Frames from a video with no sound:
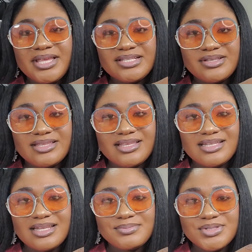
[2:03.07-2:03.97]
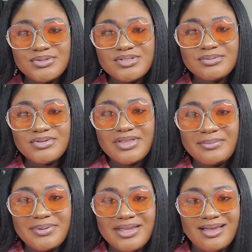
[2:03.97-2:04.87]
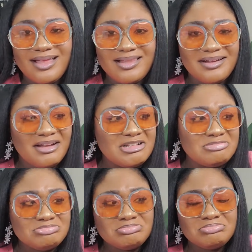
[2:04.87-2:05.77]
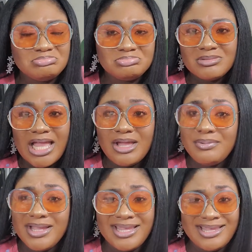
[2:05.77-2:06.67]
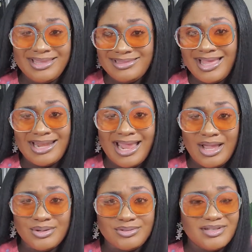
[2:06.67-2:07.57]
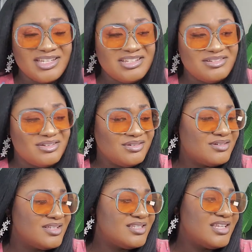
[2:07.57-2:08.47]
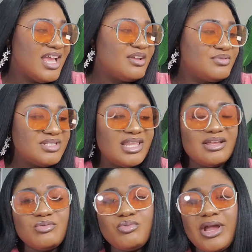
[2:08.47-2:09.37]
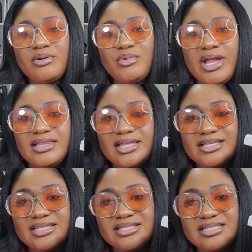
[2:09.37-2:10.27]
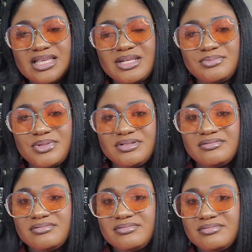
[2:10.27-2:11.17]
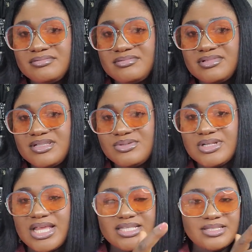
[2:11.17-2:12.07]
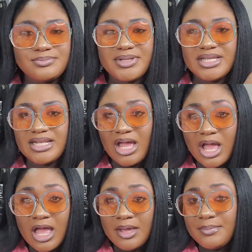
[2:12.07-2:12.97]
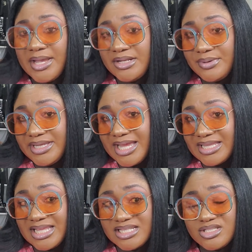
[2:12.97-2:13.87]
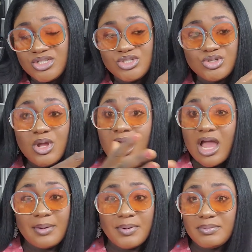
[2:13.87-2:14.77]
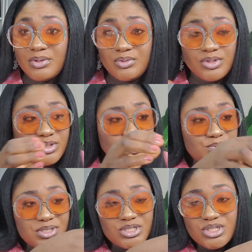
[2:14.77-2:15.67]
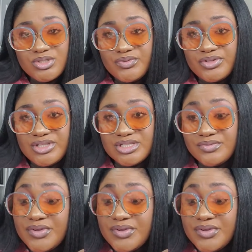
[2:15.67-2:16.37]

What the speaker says: pink, so I think it absorbed some of that pink color. I hope I can get that out, you know, because, yeah, it was, like, white, like this side, but this one has some pink now. But anyway, yeah, that's the shoe. I probably won't use pictures for this